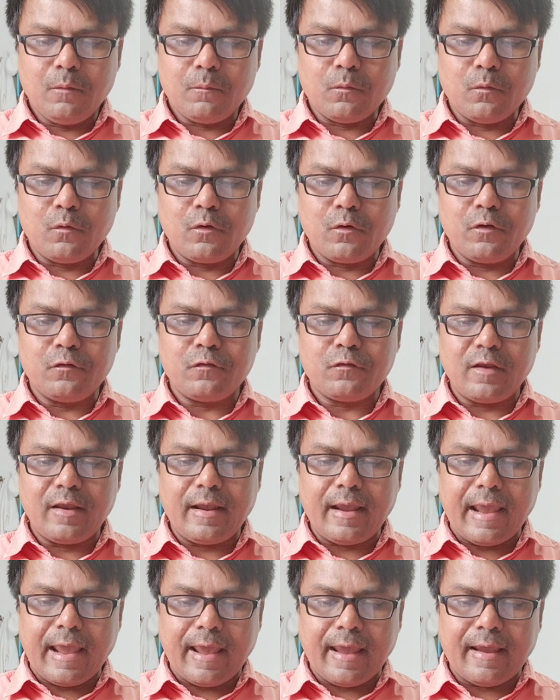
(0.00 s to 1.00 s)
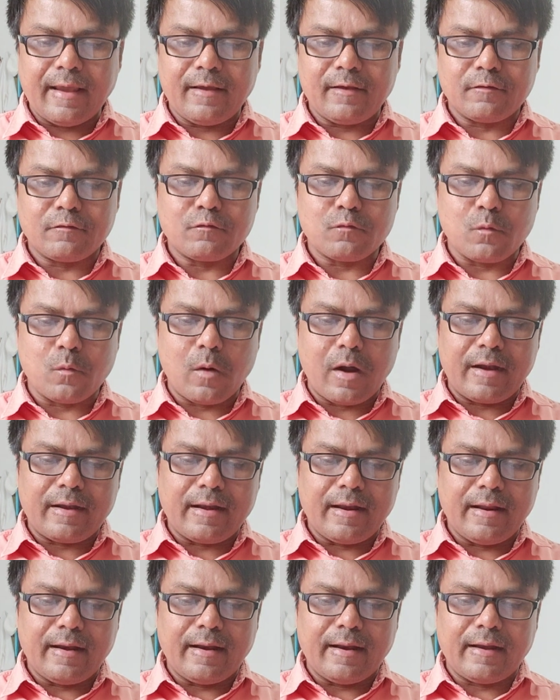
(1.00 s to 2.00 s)
producing ash,
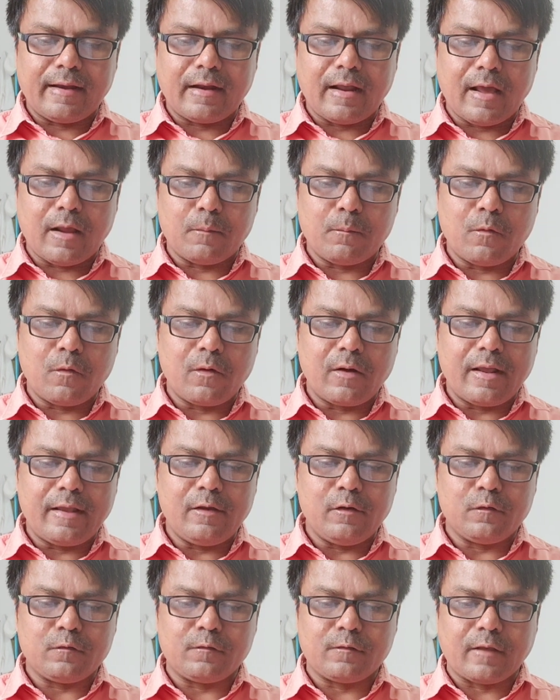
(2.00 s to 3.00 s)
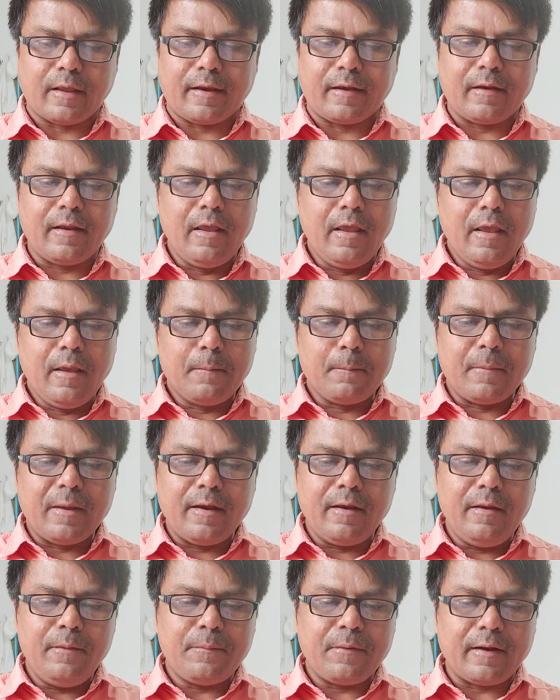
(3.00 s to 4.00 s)
water, and carbon dioxide.
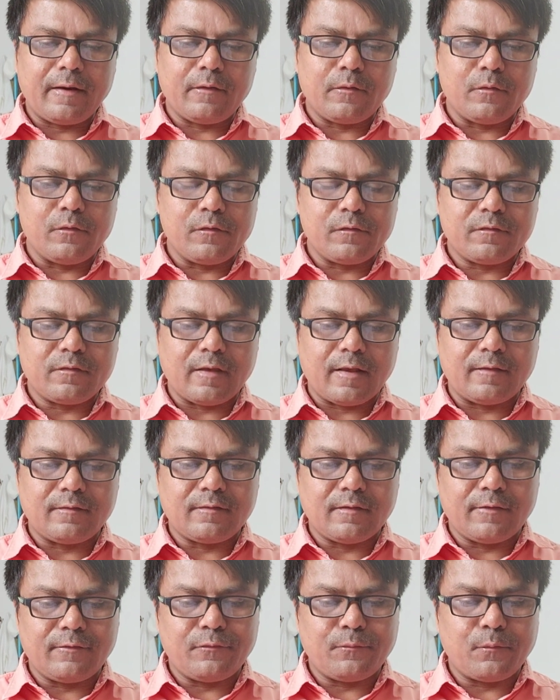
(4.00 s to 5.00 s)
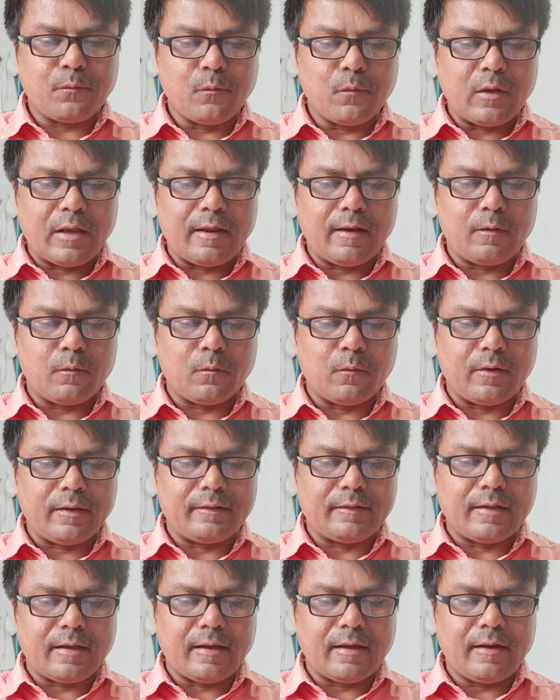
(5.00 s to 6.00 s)
Many factors such as fuel,
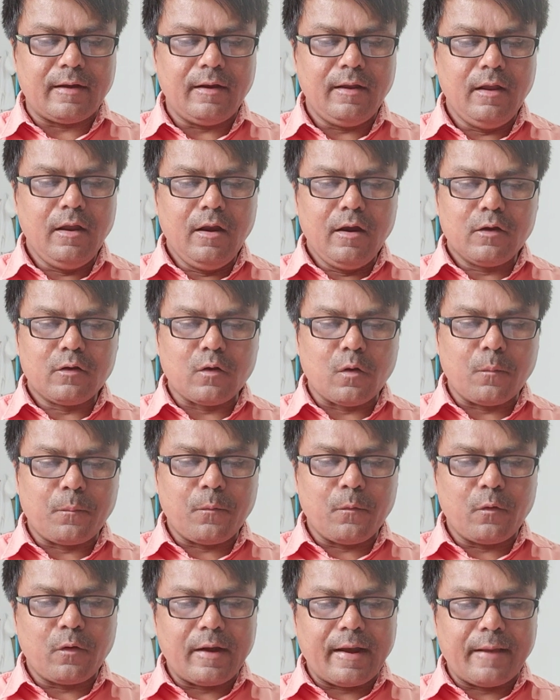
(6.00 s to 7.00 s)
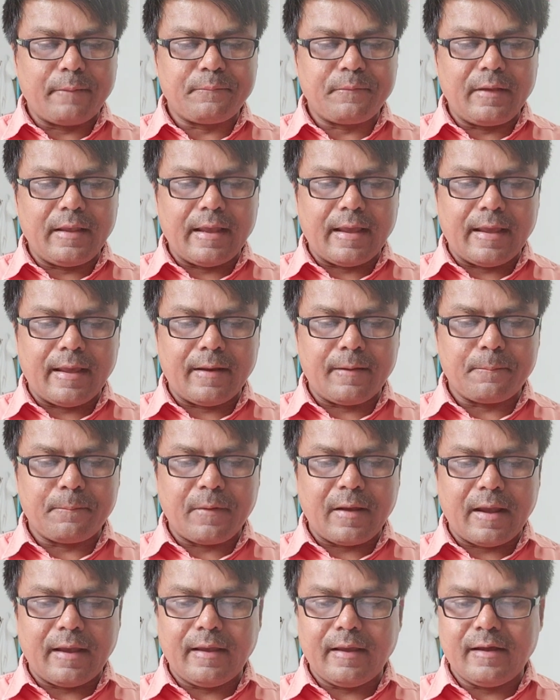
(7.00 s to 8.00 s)
weather, topography, and
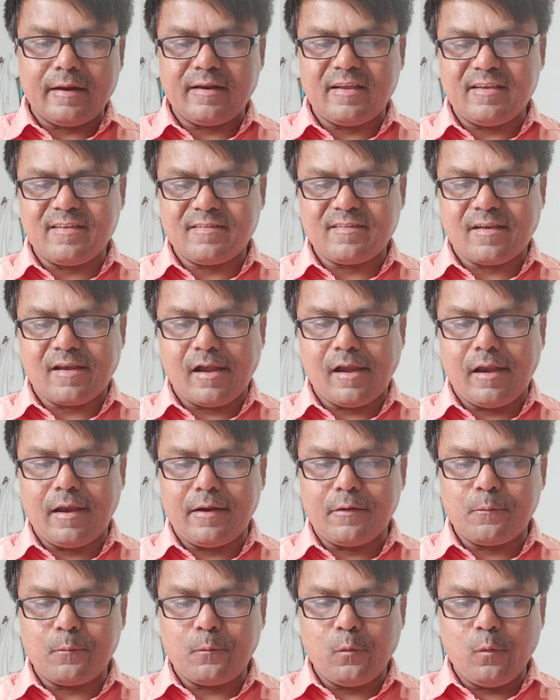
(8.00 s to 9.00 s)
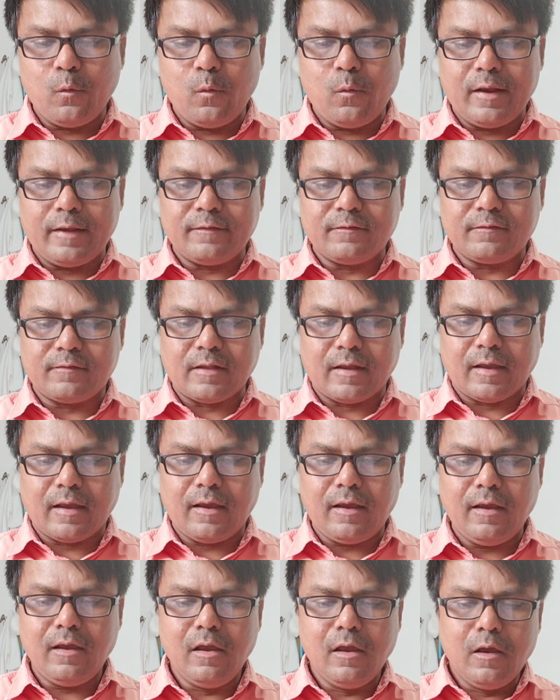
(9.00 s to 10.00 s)
fire history influence
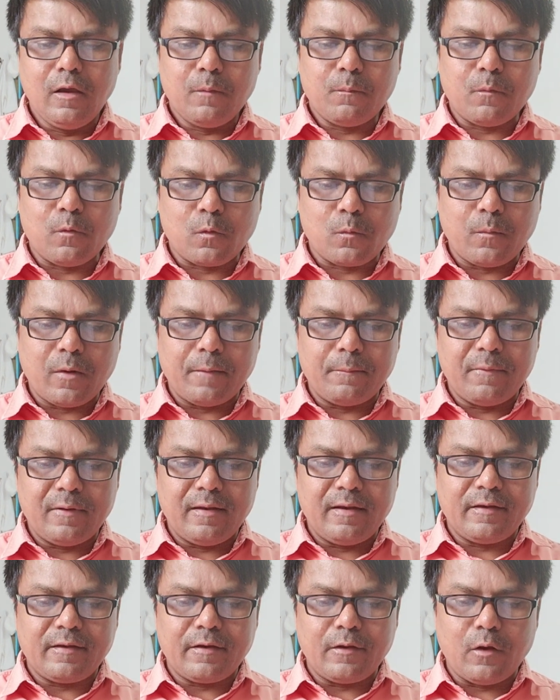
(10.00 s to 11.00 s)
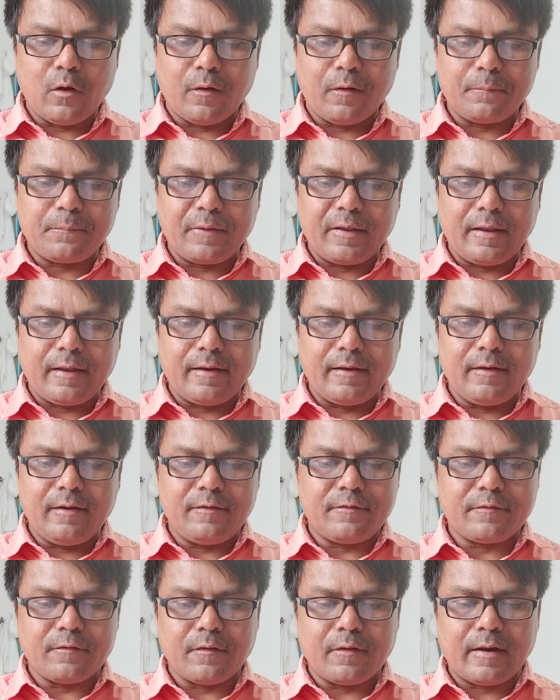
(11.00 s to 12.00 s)
the probability of
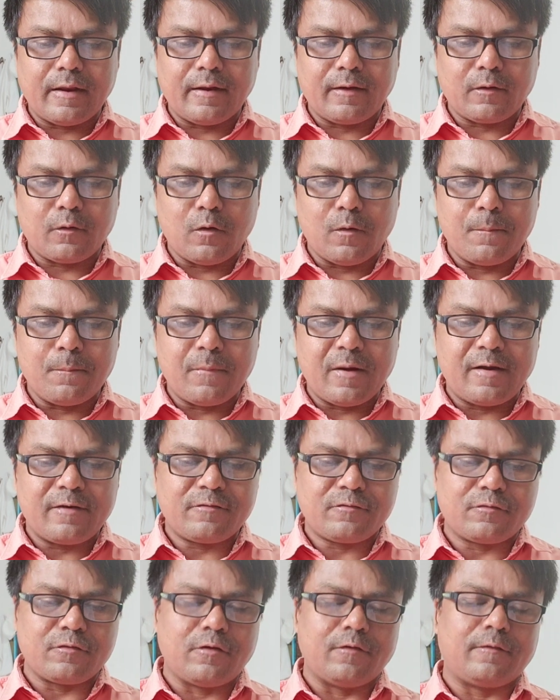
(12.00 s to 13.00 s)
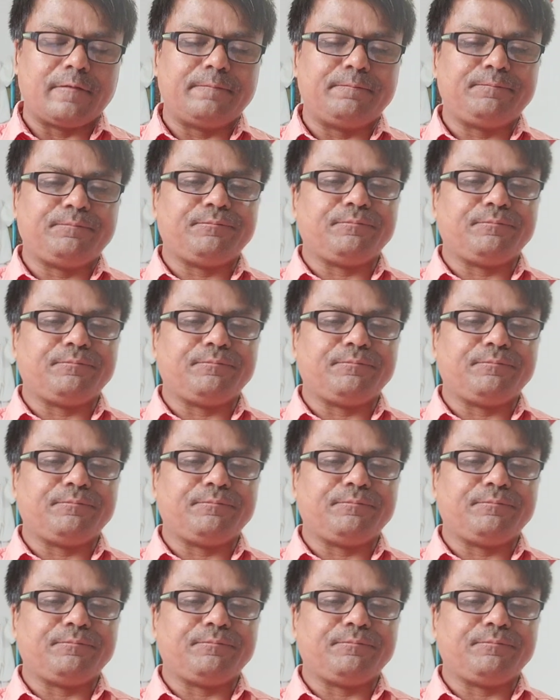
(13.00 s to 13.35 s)
ignition and combustion.